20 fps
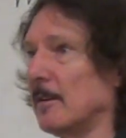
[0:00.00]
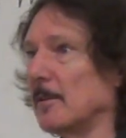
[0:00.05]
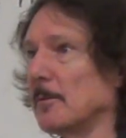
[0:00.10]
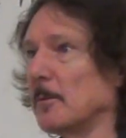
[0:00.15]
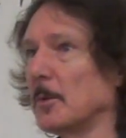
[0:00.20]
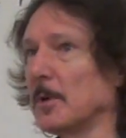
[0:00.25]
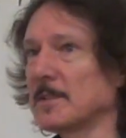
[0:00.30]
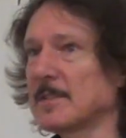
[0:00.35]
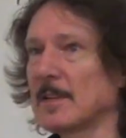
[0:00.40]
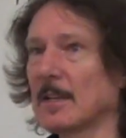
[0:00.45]

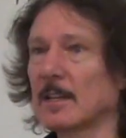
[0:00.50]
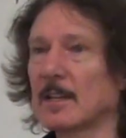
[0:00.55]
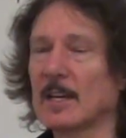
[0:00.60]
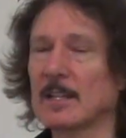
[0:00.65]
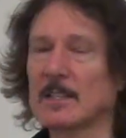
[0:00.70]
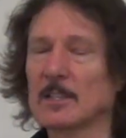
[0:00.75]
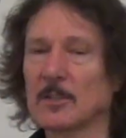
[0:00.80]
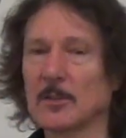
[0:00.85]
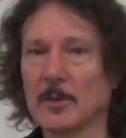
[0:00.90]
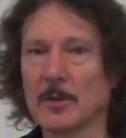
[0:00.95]
What's a
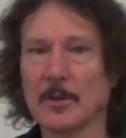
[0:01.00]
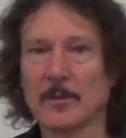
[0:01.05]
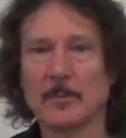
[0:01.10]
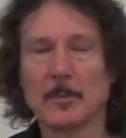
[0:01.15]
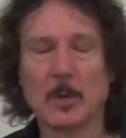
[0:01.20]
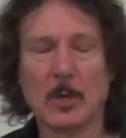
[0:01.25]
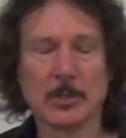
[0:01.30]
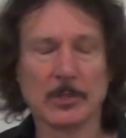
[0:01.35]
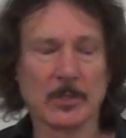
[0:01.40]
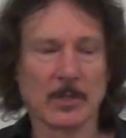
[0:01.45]
category of
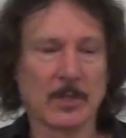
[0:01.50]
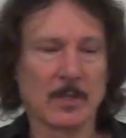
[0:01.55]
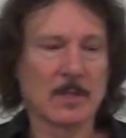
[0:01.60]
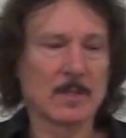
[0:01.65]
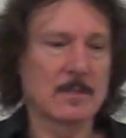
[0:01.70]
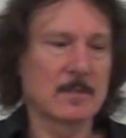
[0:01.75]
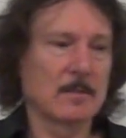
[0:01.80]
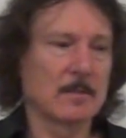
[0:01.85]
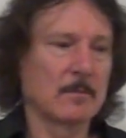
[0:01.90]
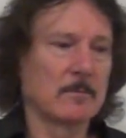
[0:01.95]

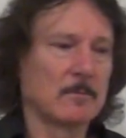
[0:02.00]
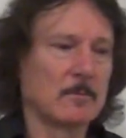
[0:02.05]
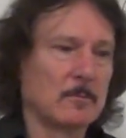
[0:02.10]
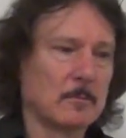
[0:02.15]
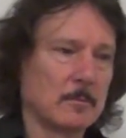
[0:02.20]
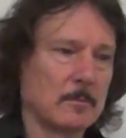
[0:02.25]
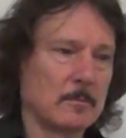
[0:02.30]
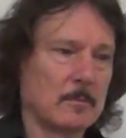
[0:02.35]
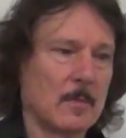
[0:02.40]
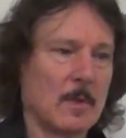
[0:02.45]
monoids?
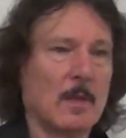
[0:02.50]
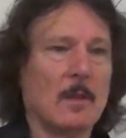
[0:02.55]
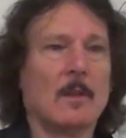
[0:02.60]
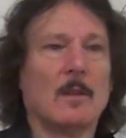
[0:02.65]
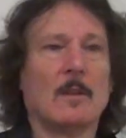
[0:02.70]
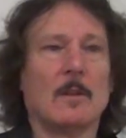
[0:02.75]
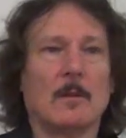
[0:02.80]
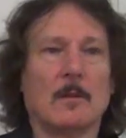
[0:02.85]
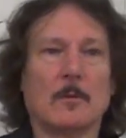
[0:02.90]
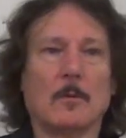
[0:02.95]

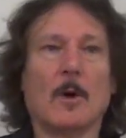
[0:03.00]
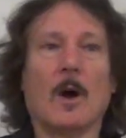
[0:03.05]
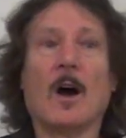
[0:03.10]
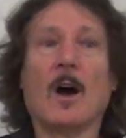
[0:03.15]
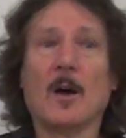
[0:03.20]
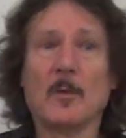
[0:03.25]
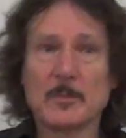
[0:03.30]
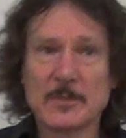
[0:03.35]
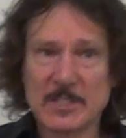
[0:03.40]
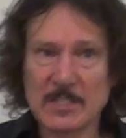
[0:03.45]

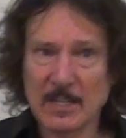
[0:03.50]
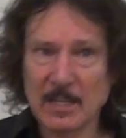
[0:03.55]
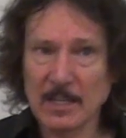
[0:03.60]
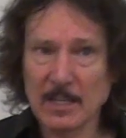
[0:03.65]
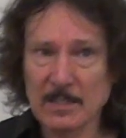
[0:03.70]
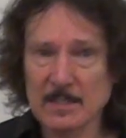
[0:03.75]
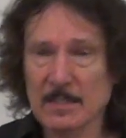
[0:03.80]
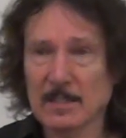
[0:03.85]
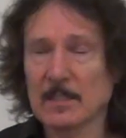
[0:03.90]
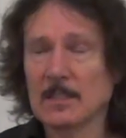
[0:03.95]

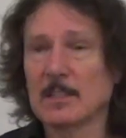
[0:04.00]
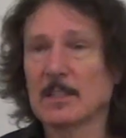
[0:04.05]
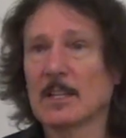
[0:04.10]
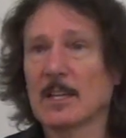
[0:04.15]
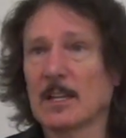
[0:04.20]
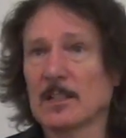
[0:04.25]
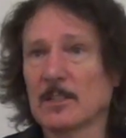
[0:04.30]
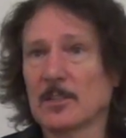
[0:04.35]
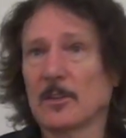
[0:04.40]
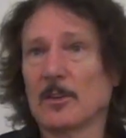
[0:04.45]
Objects in the
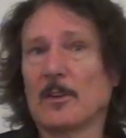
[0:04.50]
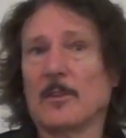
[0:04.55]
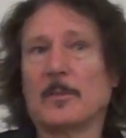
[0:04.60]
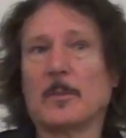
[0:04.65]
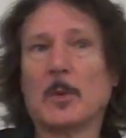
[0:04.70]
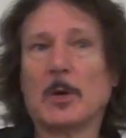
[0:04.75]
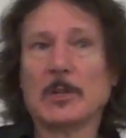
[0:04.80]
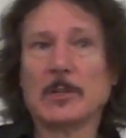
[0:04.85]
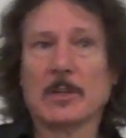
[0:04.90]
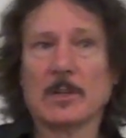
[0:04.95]
category of
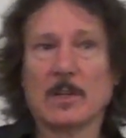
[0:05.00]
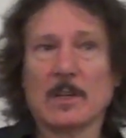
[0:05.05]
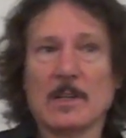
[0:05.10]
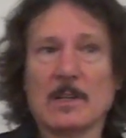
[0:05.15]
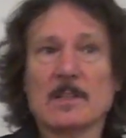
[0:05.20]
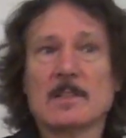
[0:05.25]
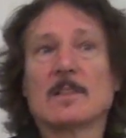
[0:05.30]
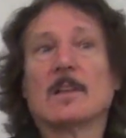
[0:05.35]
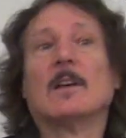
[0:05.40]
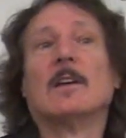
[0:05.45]

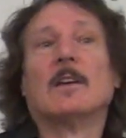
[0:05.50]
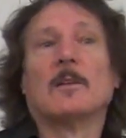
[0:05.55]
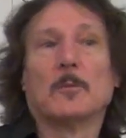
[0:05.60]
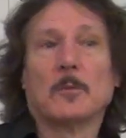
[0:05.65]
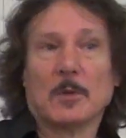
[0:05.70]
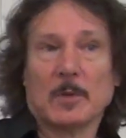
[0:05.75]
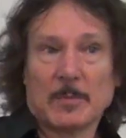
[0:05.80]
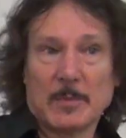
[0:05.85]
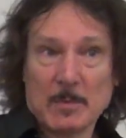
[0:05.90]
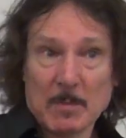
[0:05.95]
monoids
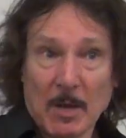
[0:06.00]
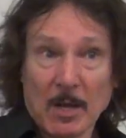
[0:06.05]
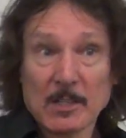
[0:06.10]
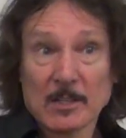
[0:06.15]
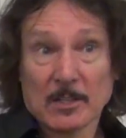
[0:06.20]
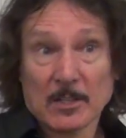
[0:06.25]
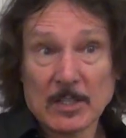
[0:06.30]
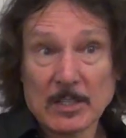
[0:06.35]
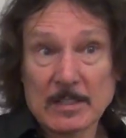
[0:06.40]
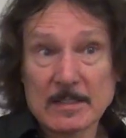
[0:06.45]
will be
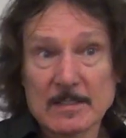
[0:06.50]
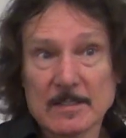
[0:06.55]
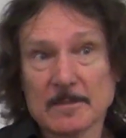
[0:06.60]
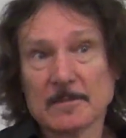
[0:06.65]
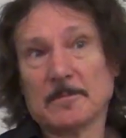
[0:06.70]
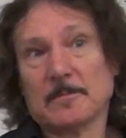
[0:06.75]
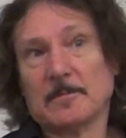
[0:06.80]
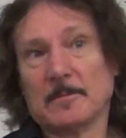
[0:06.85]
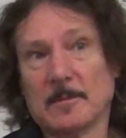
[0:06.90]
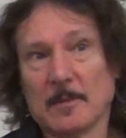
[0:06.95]
monoids,
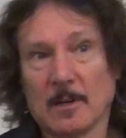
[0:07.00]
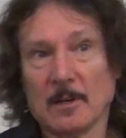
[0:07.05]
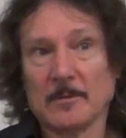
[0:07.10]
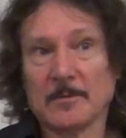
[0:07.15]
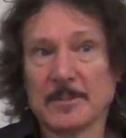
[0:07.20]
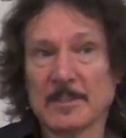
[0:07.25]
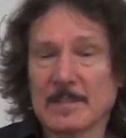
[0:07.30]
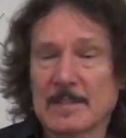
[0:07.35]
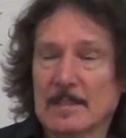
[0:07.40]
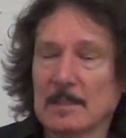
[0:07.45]

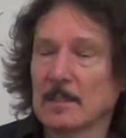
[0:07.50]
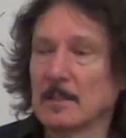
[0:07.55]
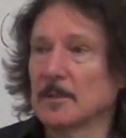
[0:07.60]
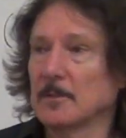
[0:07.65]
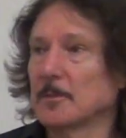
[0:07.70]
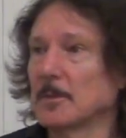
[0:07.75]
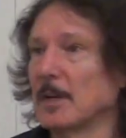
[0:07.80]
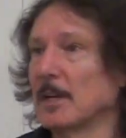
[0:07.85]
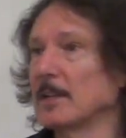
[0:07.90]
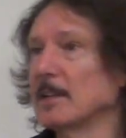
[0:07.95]
obviously,
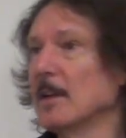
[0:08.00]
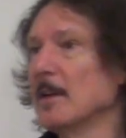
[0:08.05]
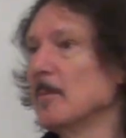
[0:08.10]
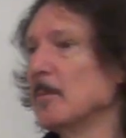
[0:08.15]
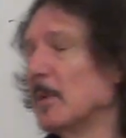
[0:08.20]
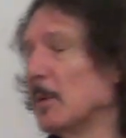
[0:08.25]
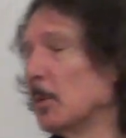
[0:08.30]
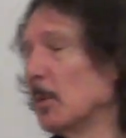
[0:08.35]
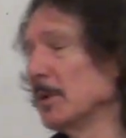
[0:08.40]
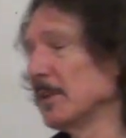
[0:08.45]
right?
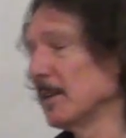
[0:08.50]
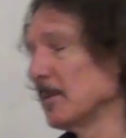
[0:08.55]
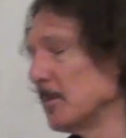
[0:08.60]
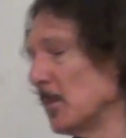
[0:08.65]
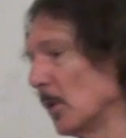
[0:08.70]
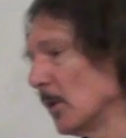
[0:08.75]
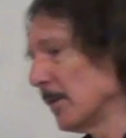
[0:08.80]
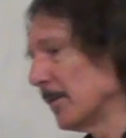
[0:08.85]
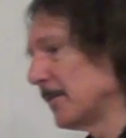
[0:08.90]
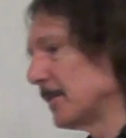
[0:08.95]
But what are
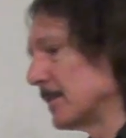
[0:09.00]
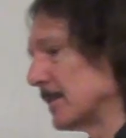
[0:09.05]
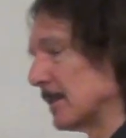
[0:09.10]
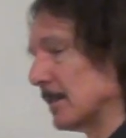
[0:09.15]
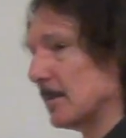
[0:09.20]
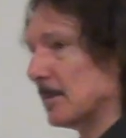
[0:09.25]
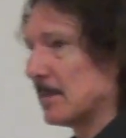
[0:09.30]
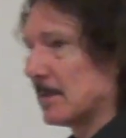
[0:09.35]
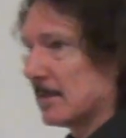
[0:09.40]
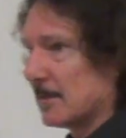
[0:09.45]

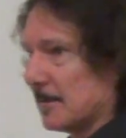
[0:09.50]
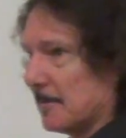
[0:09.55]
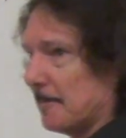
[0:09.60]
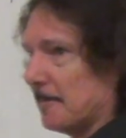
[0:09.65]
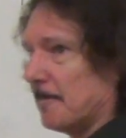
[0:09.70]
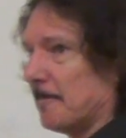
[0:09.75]
morphisms?